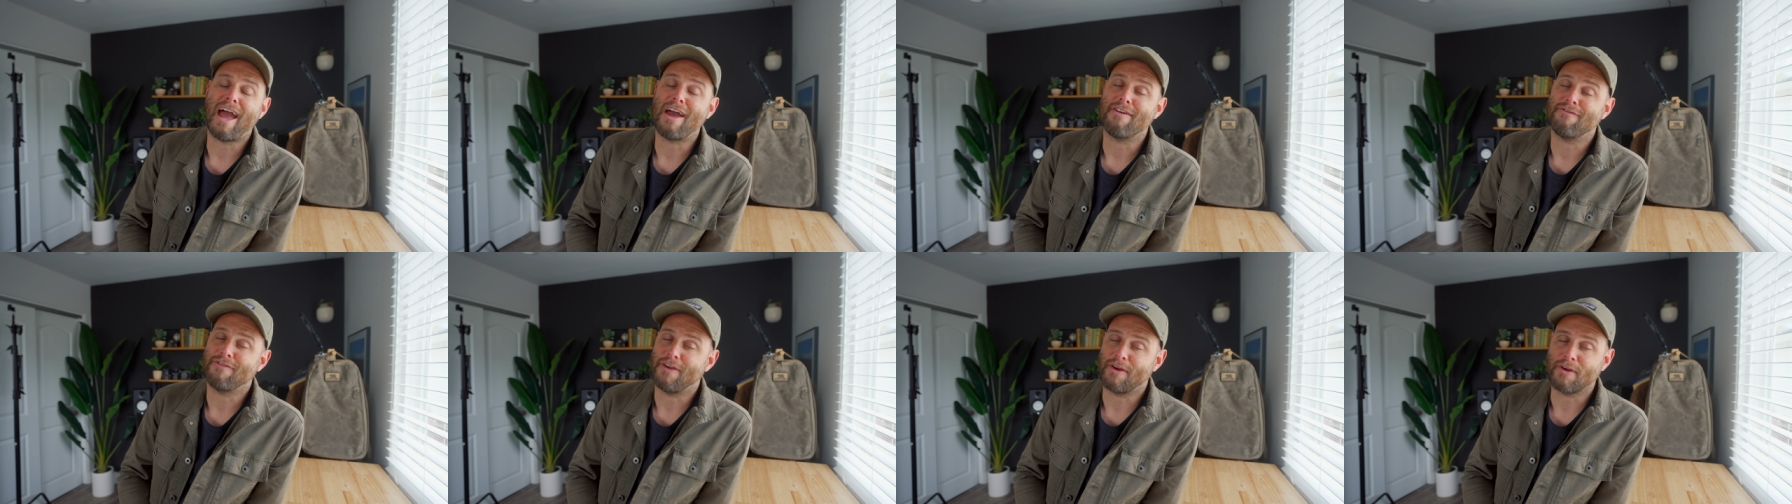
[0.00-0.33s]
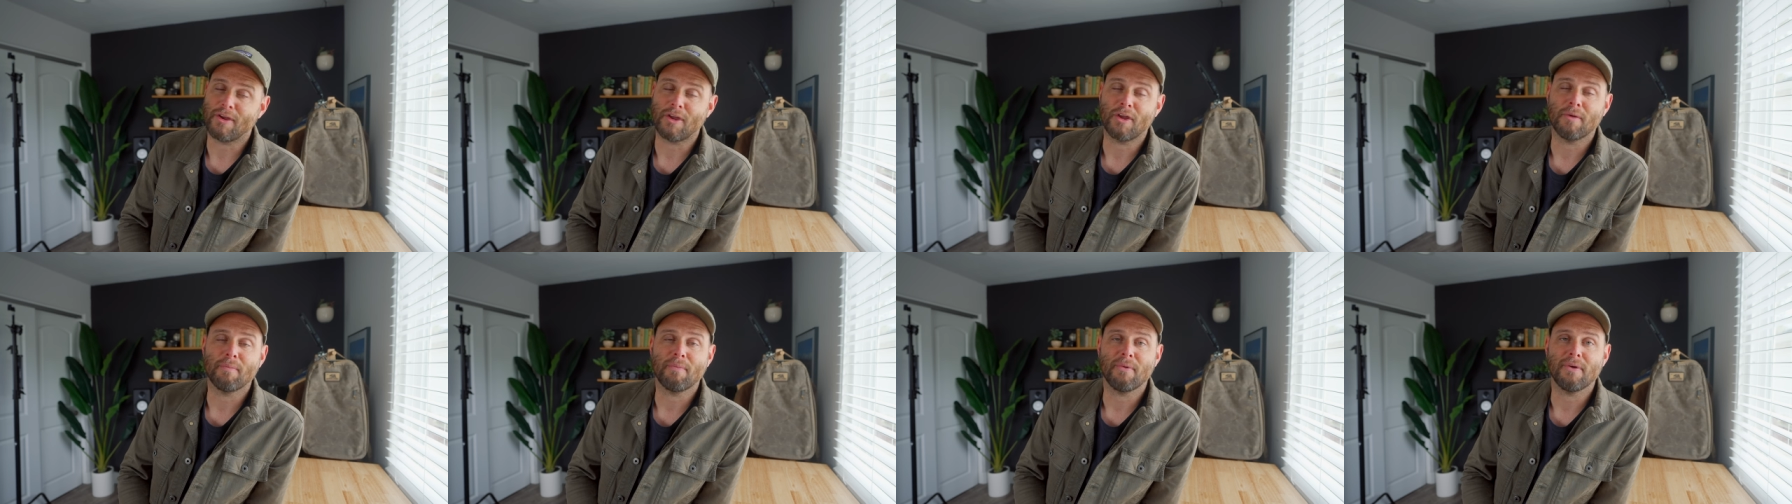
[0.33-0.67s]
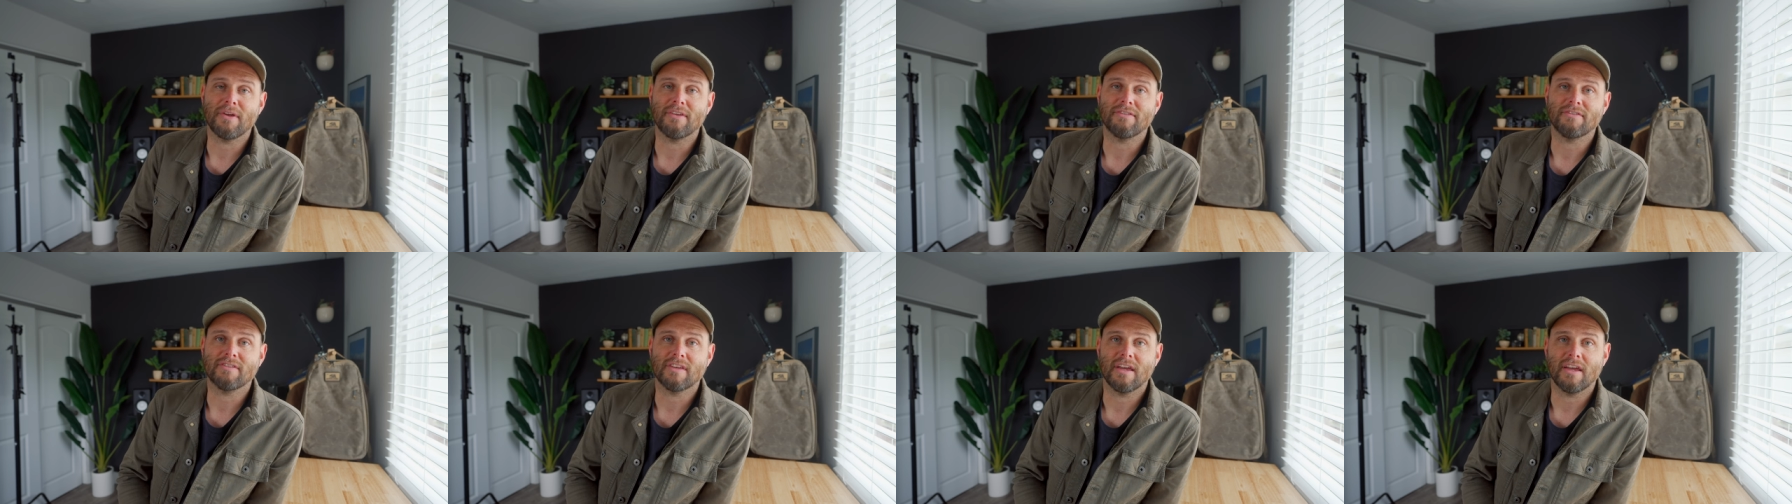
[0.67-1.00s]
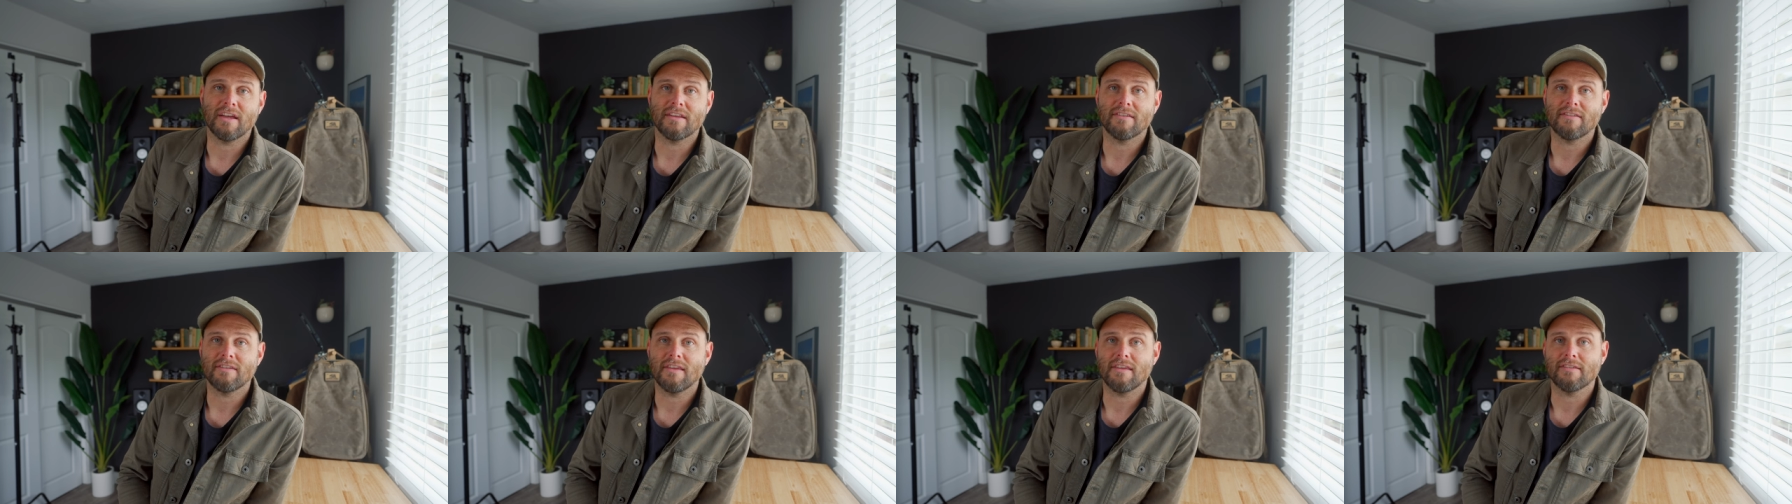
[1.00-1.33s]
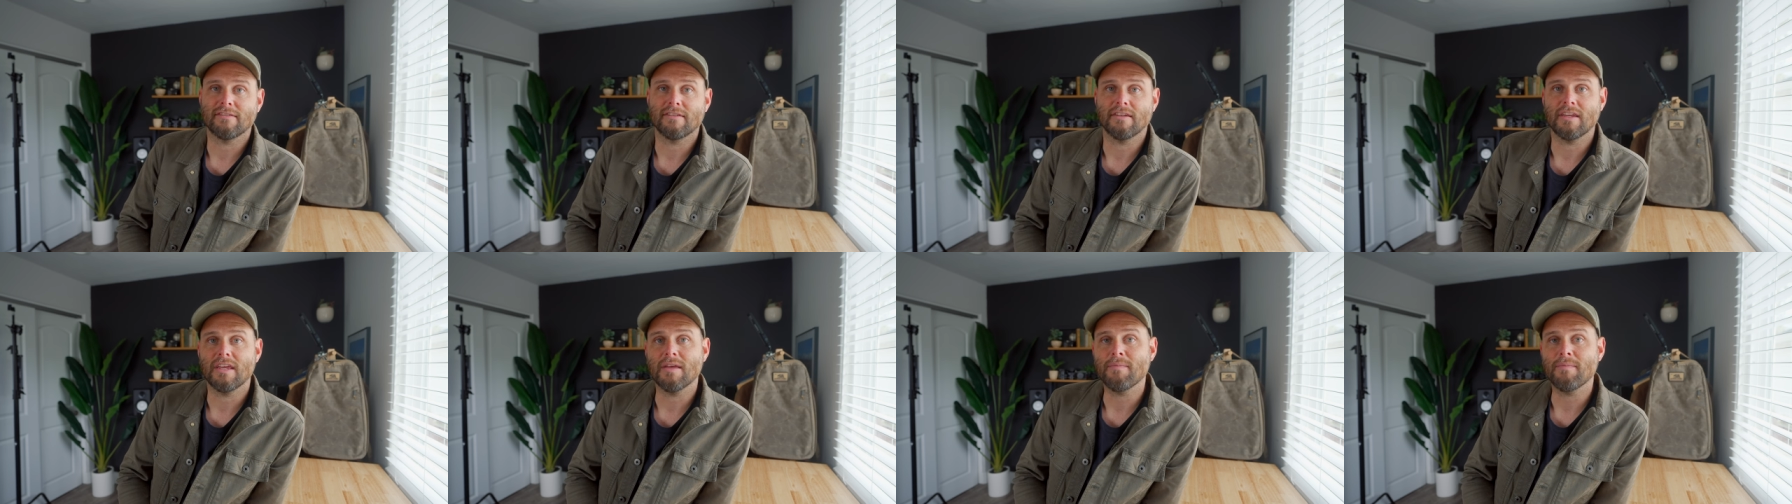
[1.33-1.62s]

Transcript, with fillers: at Very Good Presets is an